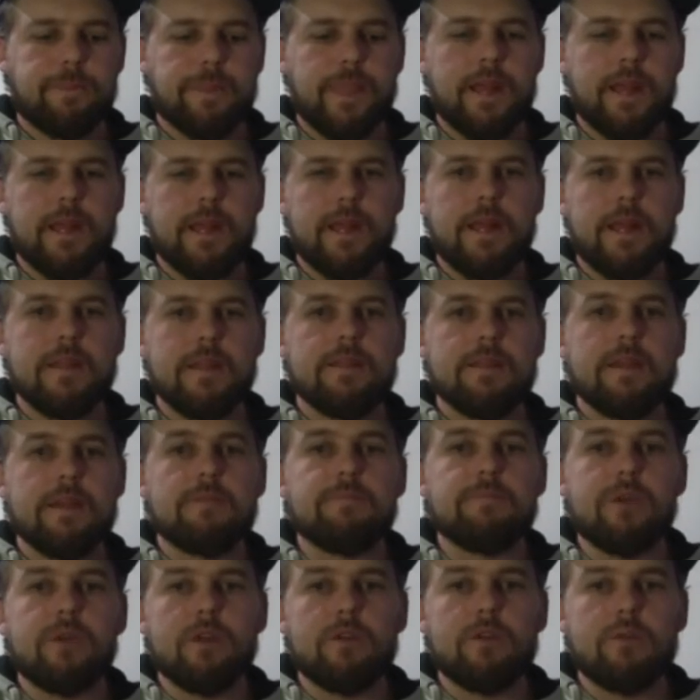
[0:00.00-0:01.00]
then
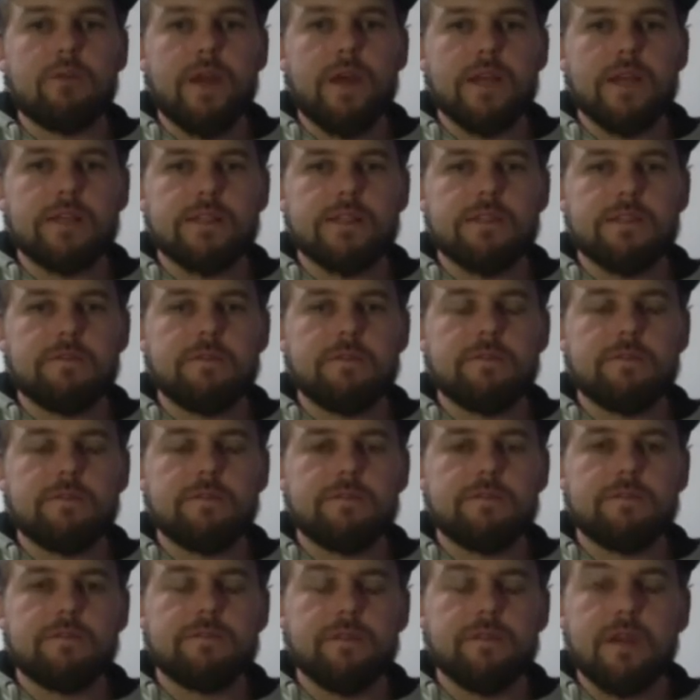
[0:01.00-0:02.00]
progress. If
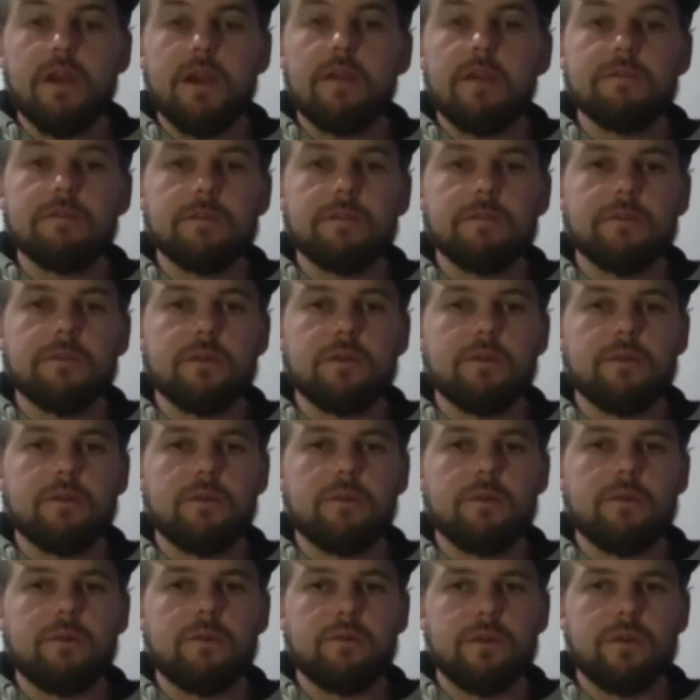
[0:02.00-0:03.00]
you're
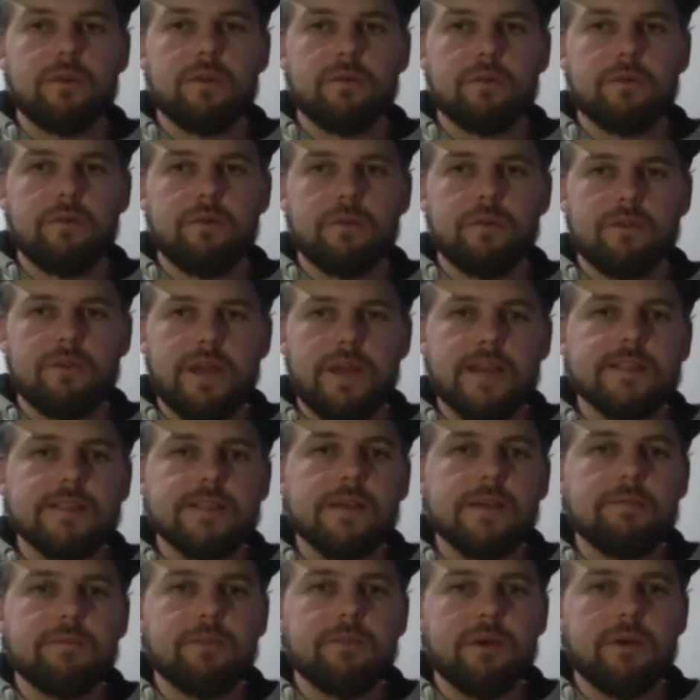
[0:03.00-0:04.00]
comfortable with that
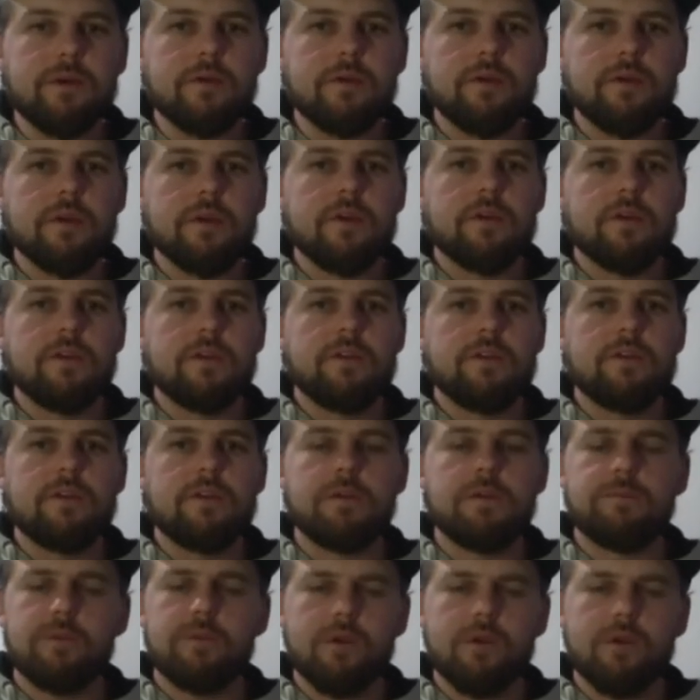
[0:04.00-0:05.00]
tempo, you
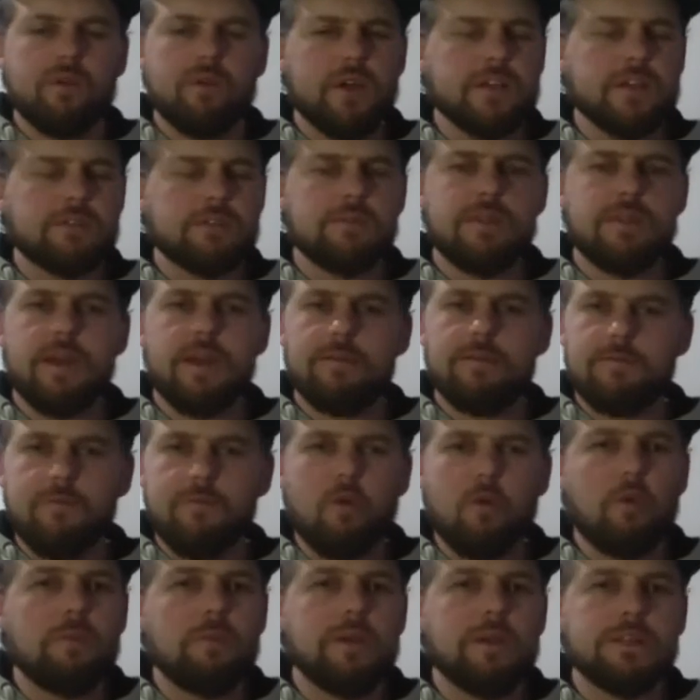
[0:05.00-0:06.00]
can progress with like
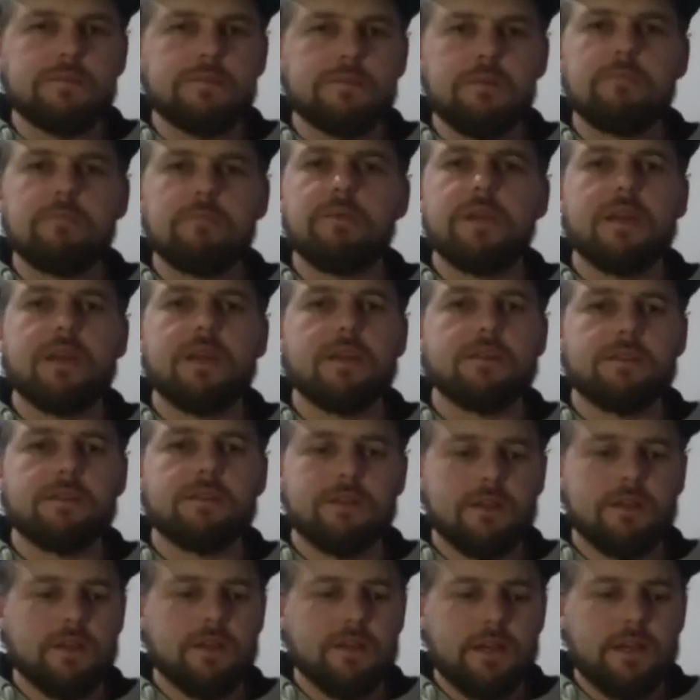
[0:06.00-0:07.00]
4 beats per minute.
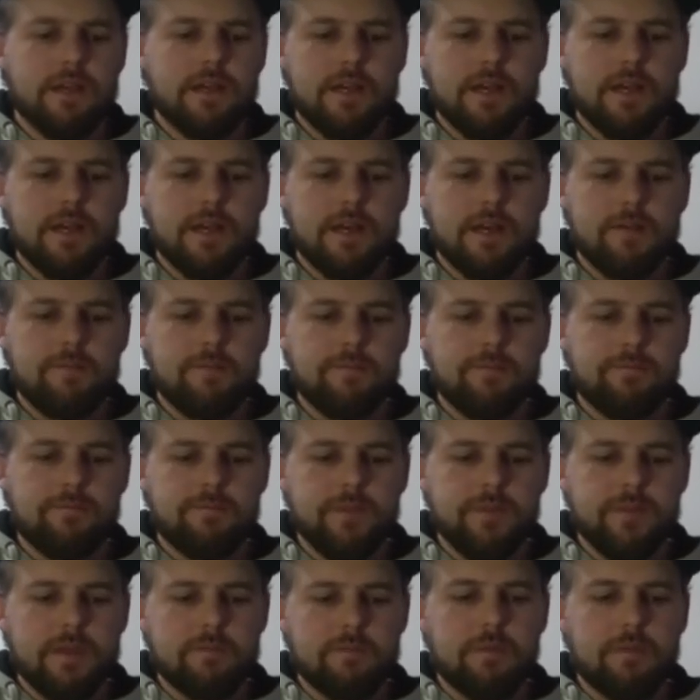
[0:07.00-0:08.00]

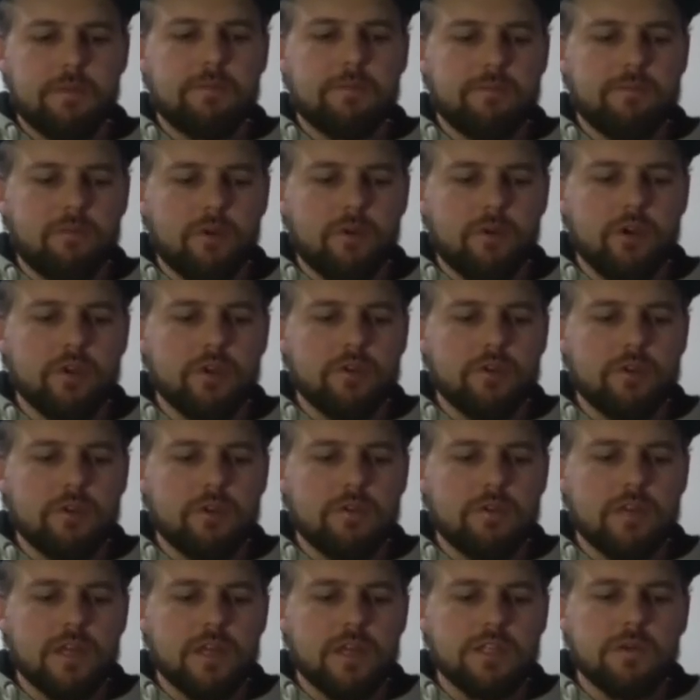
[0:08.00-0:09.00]
But before you do
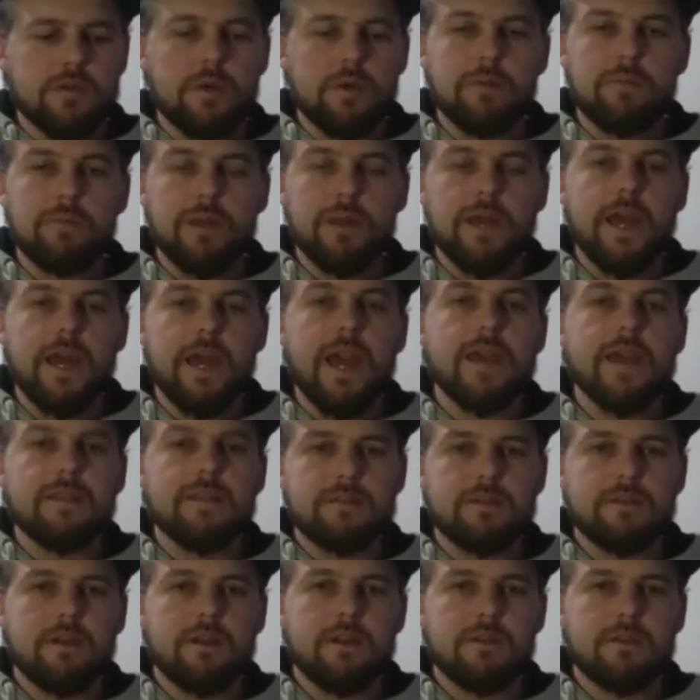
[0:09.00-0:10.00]
that, you want to play
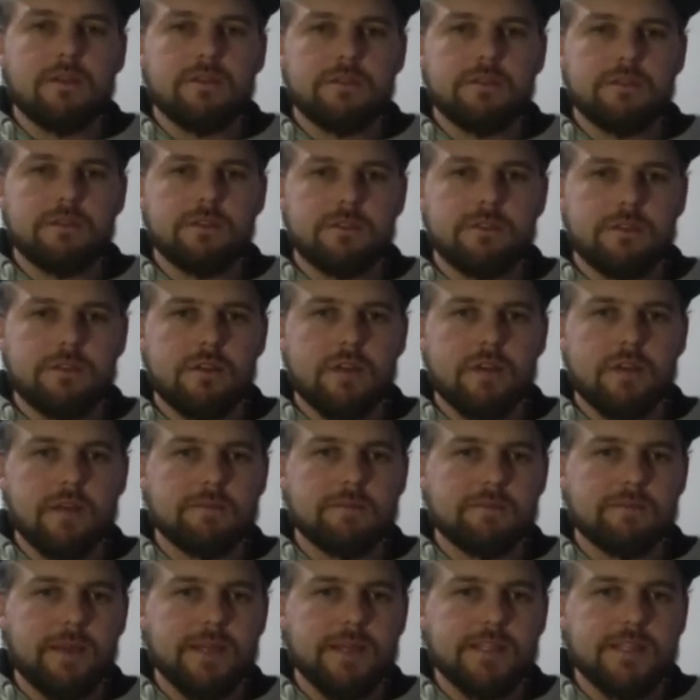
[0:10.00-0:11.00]
eighth notes. So that's
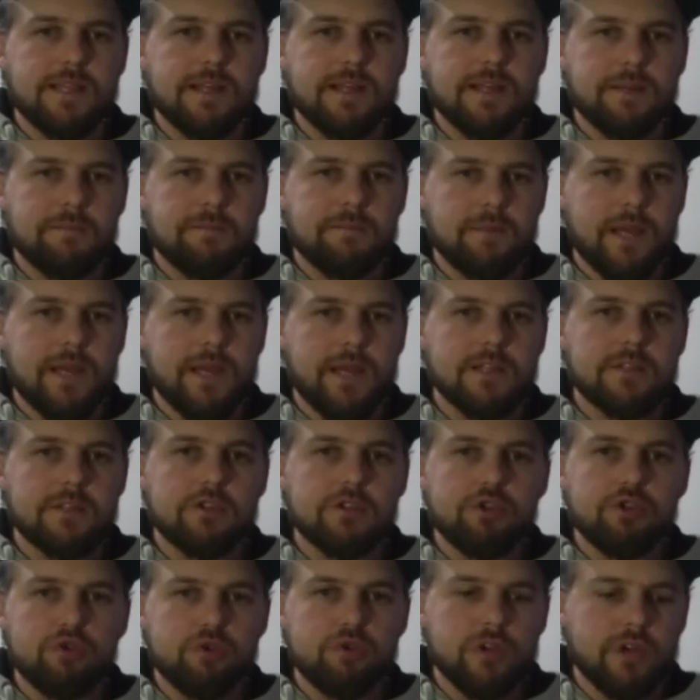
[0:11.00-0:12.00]
basically playing
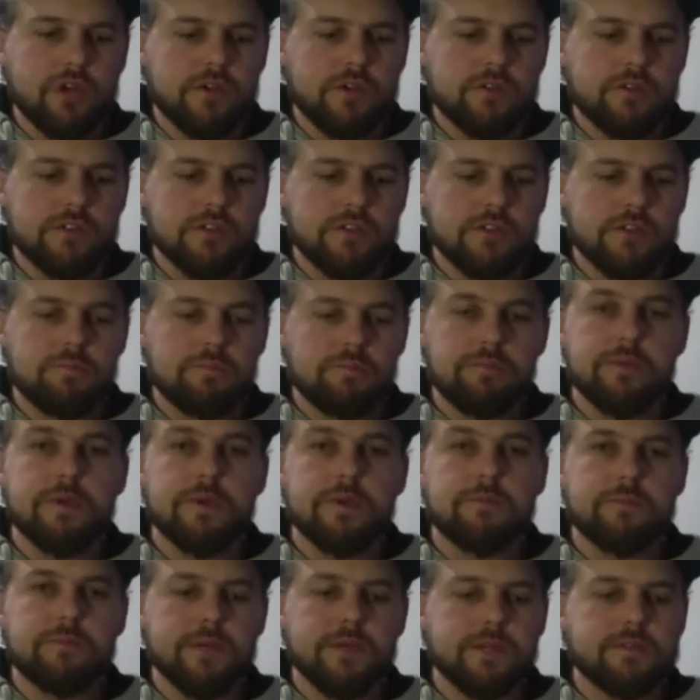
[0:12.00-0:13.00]
2 notes per
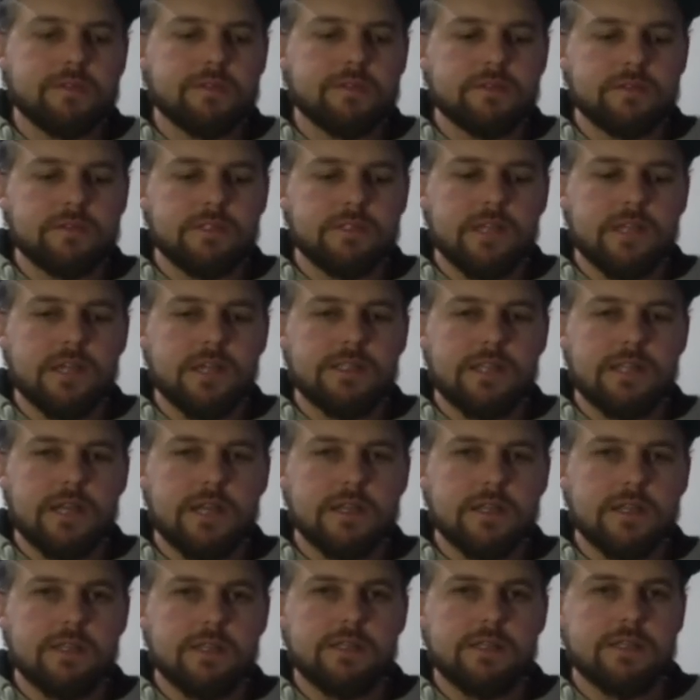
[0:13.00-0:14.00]
beat. It sounds like
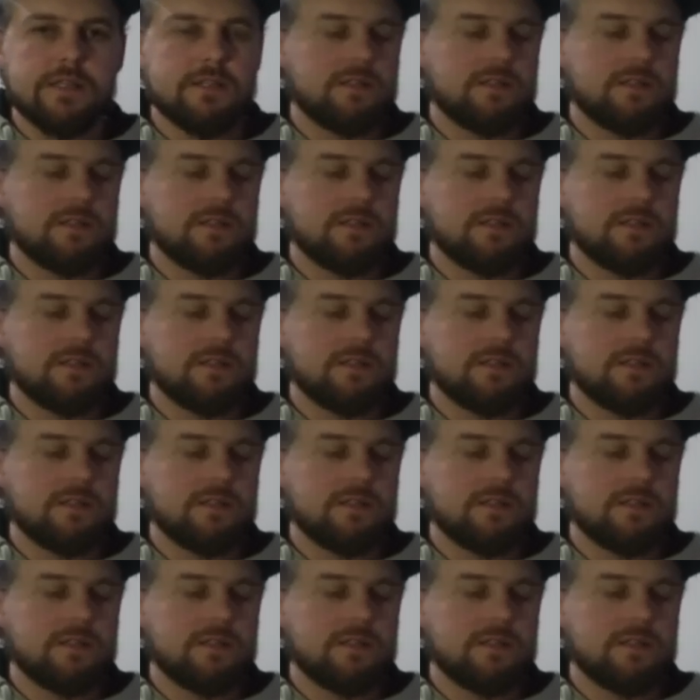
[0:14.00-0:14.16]
this.